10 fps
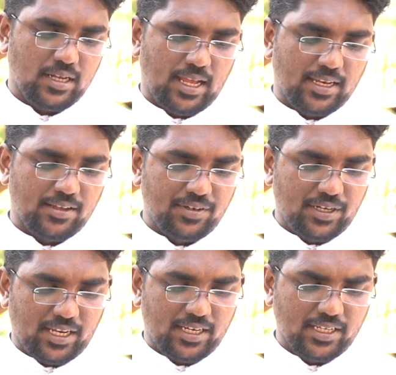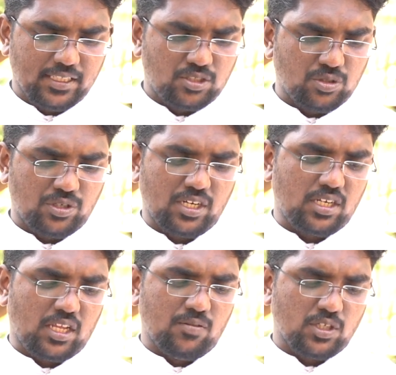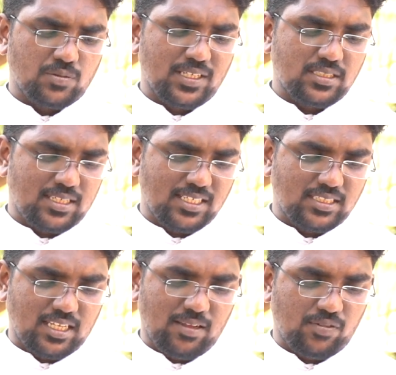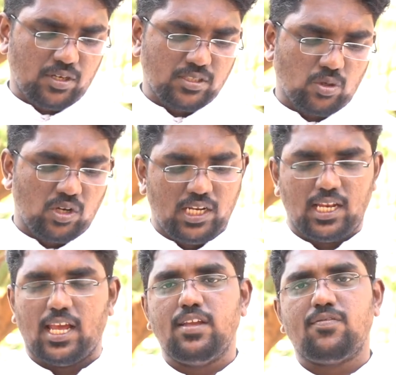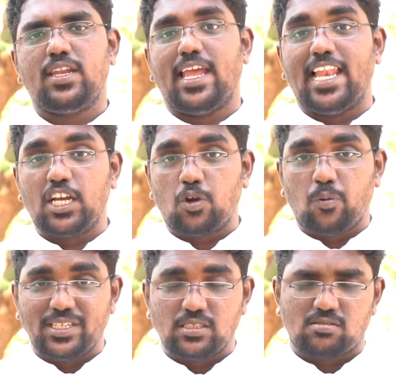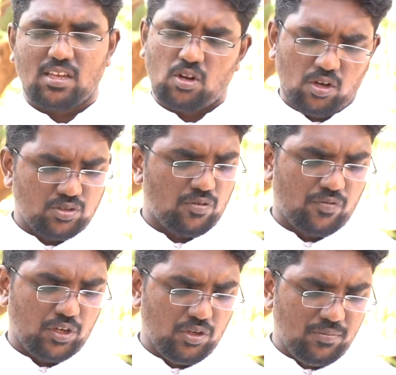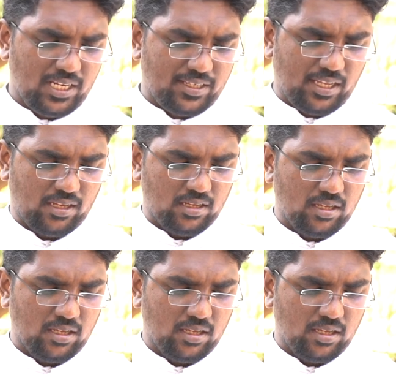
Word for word: An avid reader, student, he was most esteemed for his holy life and eloquence and also for humility.